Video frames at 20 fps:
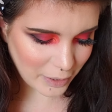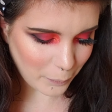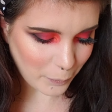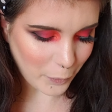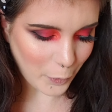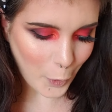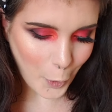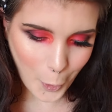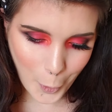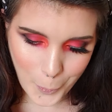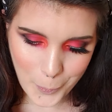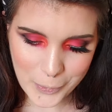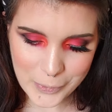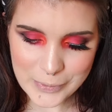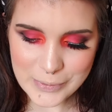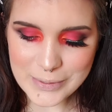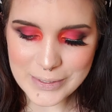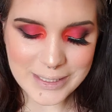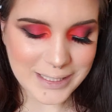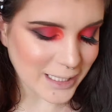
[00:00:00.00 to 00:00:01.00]
and we're
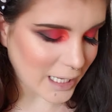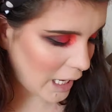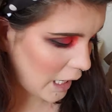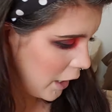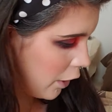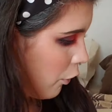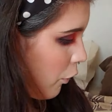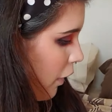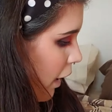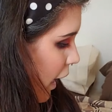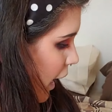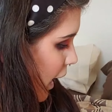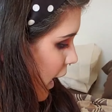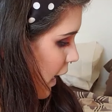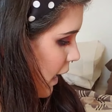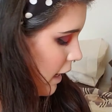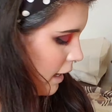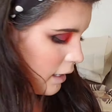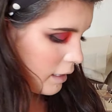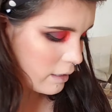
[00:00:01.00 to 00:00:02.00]
almost done,
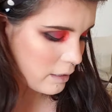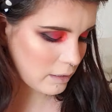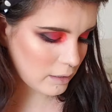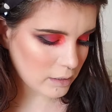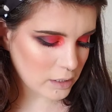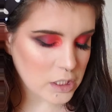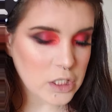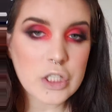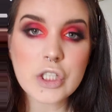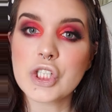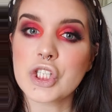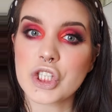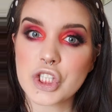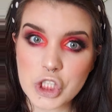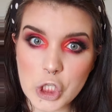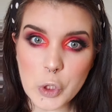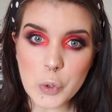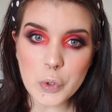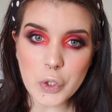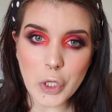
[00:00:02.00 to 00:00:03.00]
okay?
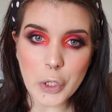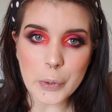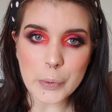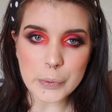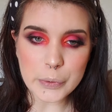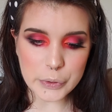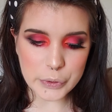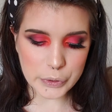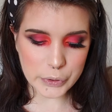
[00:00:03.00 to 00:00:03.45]
So close.